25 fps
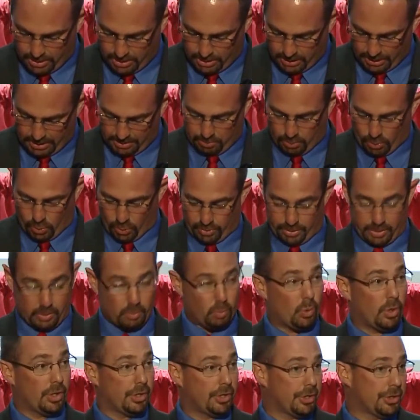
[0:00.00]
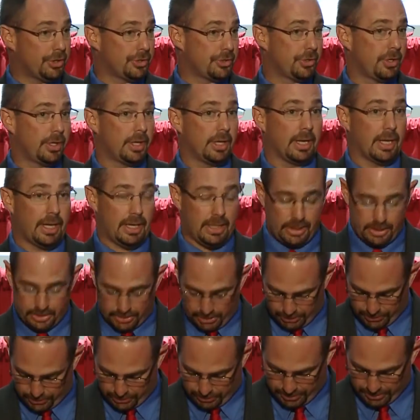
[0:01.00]
in more than 180
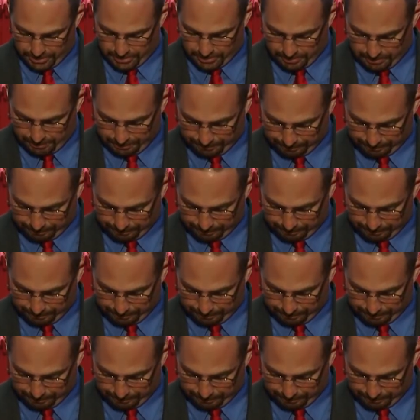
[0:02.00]
countries.